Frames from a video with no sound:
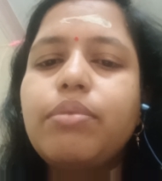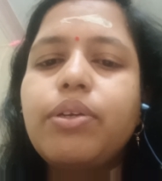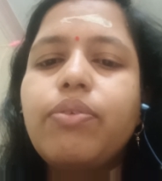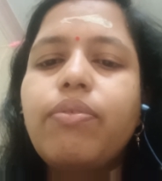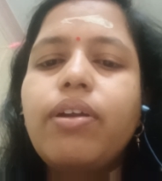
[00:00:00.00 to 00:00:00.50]

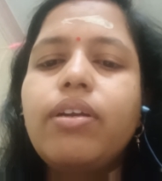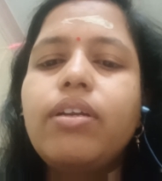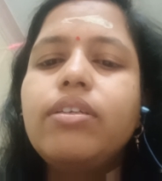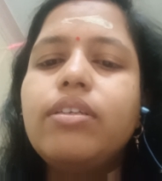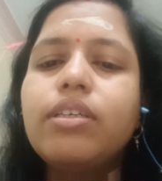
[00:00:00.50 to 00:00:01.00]

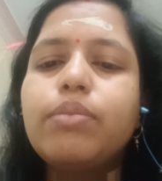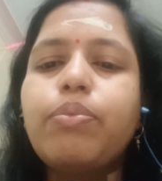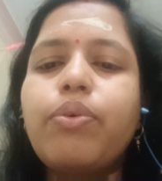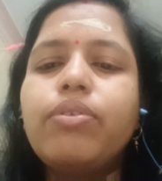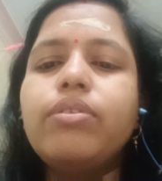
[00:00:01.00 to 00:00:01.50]
frequently
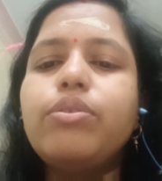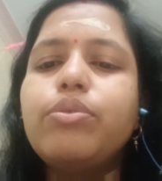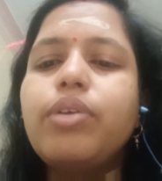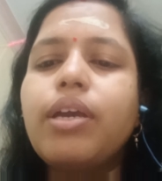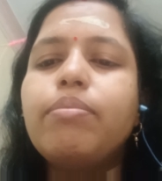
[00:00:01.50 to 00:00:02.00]
respond
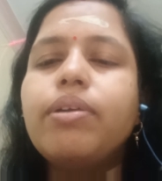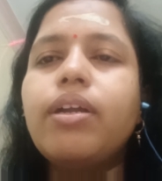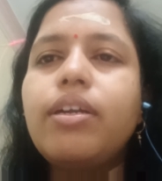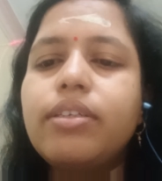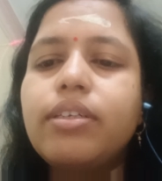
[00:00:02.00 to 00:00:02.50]
to
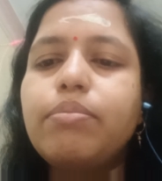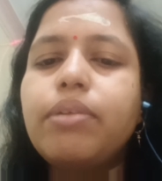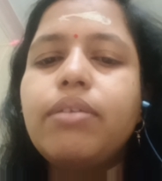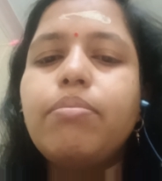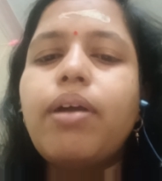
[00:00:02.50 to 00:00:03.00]
chemical
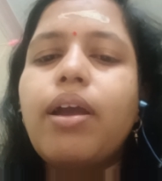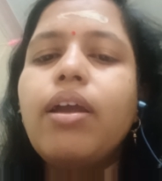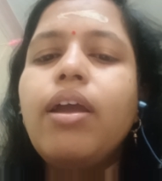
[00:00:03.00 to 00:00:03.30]
treatment by